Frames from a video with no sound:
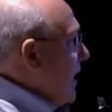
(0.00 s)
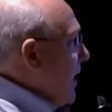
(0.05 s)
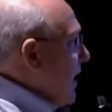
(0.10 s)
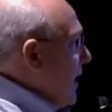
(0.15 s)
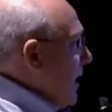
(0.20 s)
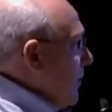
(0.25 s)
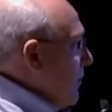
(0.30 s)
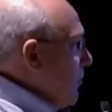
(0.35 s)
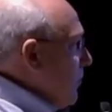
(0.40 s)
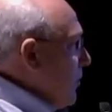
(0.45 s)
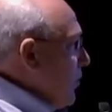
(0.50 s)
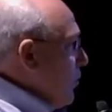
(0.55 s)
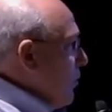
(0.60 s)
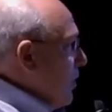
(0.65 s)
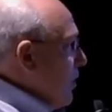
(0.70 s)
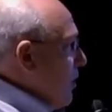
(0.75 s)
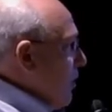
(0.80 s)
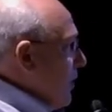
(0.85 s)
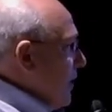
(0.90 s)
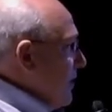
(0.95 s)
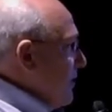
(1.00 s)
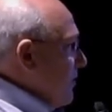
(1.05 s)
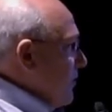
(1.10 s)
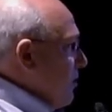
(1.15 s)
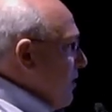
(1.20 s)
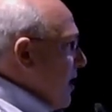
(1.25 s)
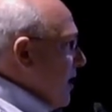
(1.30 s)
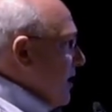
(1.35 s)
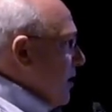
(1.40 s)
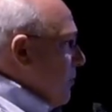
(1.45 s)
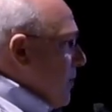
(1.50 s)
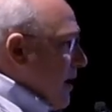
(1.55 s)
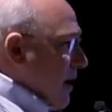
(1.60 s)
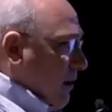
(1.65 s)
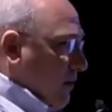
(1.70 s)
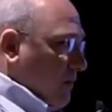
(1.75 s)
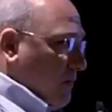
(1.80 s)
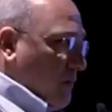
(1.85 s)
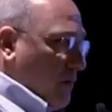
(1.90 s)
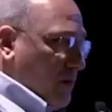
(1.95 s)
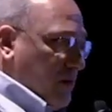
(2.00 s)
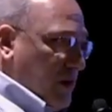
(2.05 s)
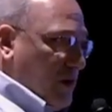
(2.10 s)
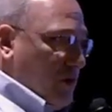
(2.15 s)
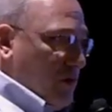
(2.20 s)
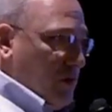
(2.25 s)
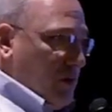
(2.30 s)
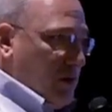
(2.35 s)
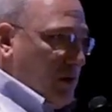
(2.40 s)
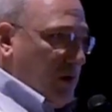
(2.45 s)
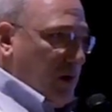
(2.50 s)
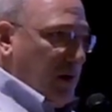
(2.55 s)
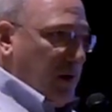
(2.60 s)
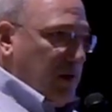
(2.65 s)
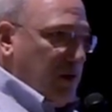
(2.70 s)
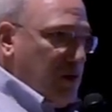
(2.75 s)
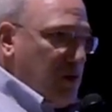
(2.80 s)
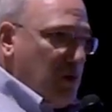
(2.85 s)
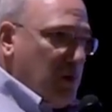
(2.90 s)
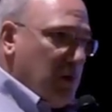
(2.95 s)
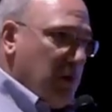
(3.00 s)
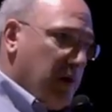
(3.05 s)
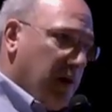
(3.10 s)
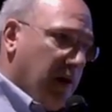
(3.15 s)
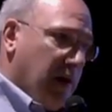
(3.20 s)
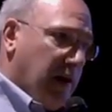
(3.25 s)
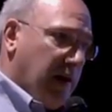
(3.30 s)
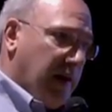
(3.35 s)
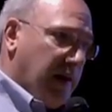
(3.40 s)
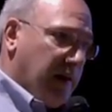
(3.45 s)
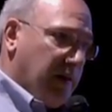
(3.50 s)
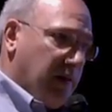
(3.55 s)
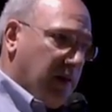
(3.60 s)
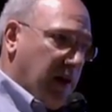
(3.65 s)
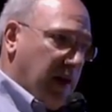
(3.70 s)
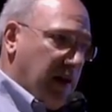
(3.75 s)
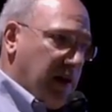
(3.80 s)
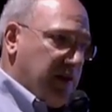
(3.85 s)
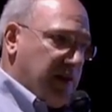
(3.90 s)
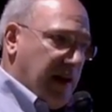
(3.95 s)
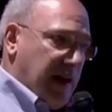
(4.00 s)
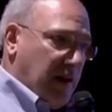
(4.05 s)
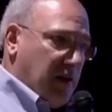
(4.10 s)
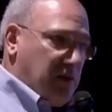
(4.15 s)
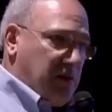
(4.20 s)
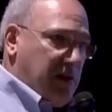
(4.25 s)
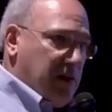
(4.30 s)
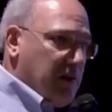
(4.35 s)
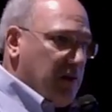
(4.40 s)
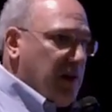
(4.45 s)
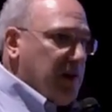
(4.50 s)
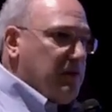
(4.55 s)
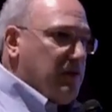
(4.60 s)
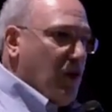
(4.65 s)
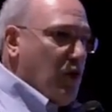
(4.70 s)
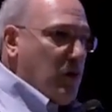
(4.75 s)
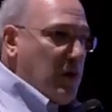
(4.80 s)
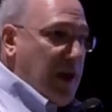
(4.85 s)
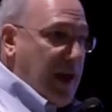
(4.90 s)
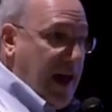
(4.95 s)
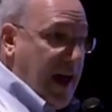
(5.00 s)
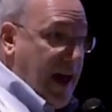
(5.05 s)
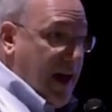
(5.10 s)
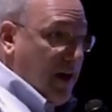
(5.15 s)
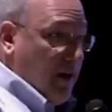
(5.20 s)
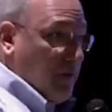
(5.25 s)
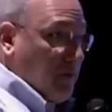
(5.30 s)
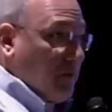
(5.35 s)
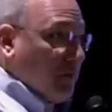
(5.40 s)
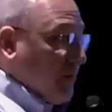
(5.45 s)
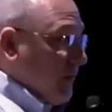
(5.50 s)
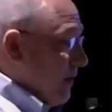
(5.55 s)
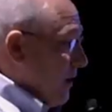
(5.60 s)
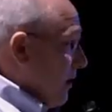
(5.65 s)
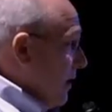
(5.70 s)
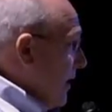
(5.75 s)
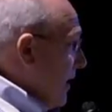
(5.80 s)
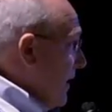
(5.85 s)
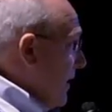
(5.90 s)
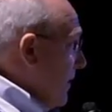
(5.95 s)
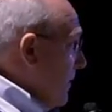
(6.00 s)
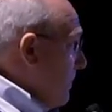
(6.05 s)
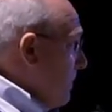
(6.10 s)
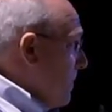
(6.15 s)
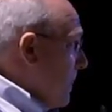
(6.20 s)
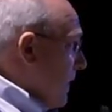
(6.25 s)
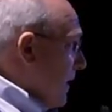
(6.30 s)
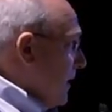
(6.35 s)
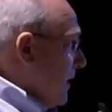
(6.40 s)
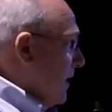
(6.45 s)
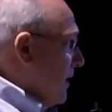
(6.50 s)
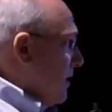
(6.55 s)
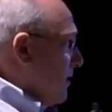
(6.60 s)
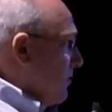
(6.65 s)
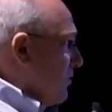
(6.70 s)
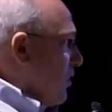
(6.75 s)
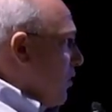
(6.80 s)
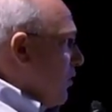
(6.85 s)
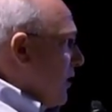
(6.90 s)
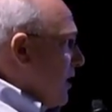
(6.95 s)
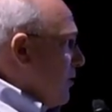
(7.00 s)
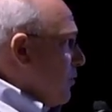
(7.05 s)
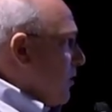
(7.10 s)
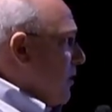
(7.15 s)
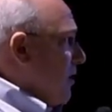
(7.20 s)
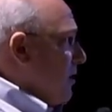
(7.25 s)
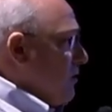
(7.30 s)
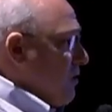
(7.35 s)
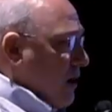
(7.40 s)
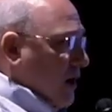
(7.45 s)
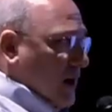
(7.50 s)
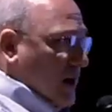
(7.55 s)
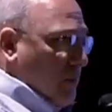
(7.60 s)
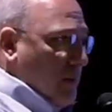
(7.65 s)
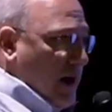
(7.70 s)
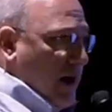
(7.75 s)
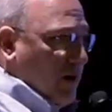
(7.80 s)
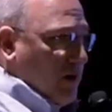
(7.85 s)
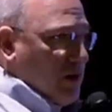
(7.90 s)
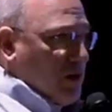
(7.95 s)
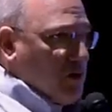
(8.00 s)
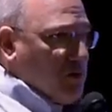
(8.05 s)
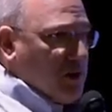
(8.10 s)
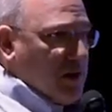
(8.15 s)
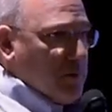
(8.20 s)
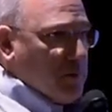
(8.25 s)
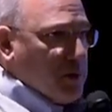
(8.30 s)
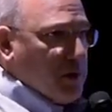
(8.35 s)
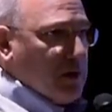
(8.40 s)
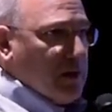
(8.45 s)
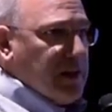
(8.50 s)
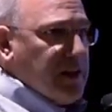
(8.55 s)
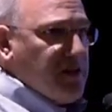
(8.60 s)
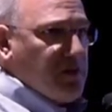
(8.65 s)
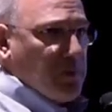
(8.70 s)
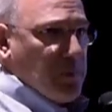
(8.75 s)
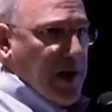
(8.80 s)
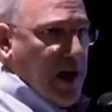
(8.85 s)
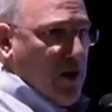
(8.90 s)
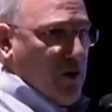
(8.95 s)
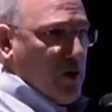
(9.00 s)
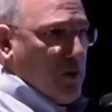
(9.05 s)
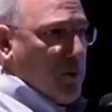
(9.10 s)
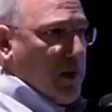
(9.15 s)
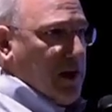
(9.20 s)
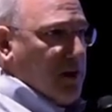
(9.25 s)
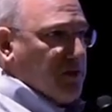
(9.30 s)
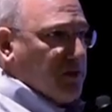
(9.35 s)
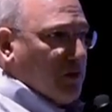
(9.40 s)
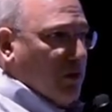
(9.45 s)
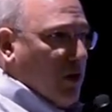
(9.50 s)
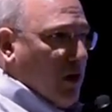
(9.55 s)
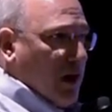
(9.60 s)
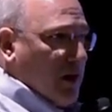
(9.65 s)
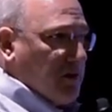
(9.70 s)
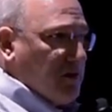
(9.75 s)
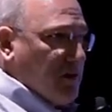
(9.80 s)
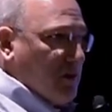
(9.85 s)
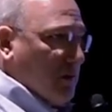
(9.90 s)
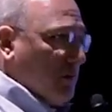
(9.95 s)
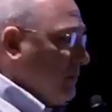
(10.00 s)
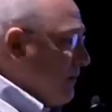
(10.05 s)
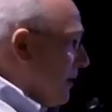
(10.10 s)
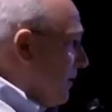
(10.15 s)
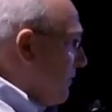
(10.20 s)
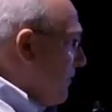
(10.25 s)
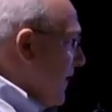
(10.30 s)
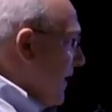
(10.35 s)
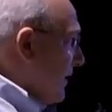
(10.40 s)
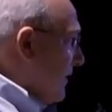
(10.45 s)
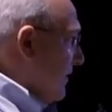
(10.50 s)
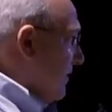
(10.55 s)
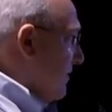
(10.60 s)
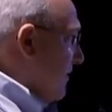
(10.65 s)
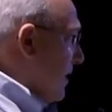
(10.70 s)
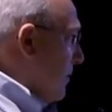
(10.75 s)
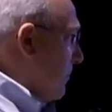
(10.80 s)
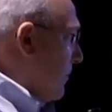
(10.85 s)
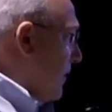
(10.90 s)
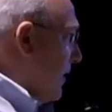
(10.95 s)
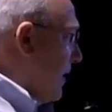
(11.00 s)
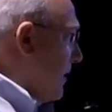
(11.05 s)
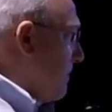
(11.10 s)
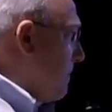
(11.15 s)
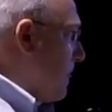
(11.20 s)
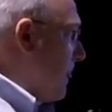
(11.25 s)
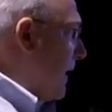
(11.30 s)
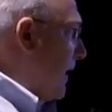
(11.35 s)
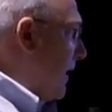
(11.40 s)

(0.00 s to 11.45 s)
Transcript: Um, we're going to talk about for you, uh, you uh, any towns here that don't have uh, Zoning, we're going to talk about using police power-based laws to affect the same thing.